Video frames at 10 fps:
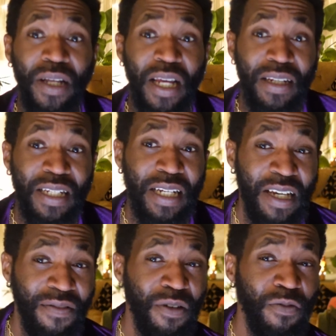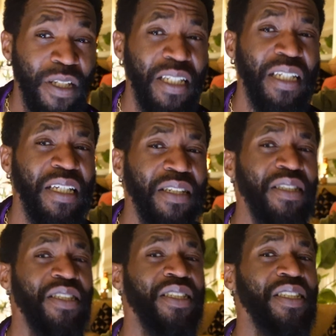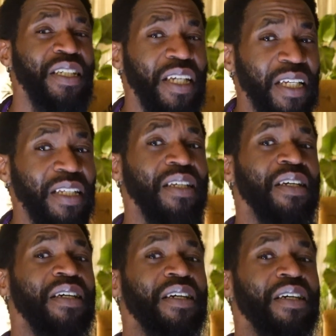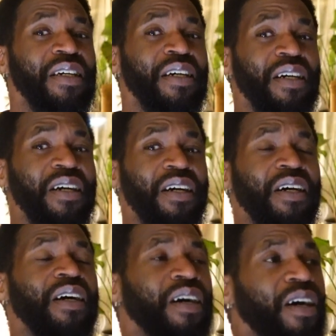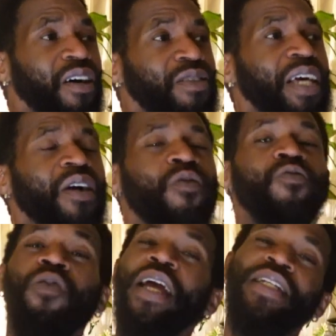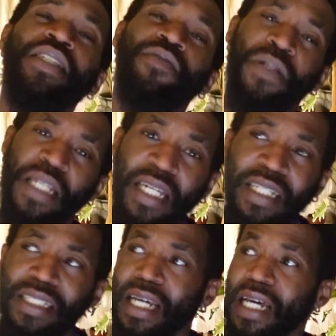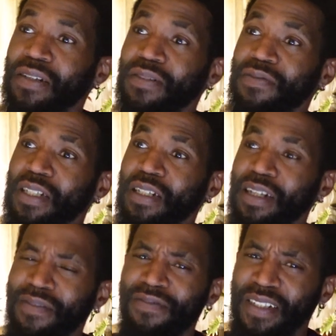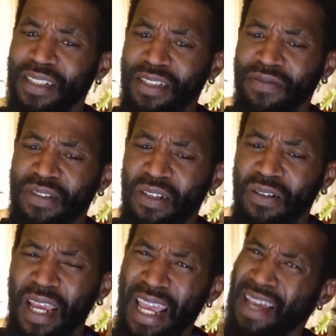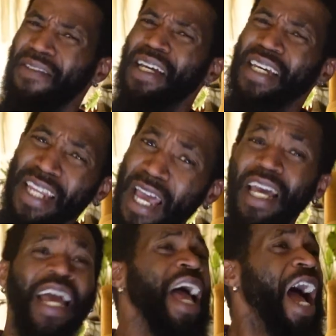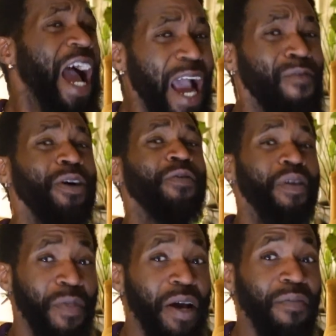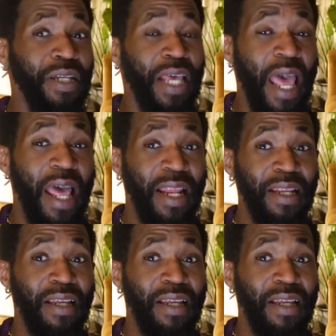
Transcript: But I never really hear shit on like a race play kind of offensive joke. And I would remember that.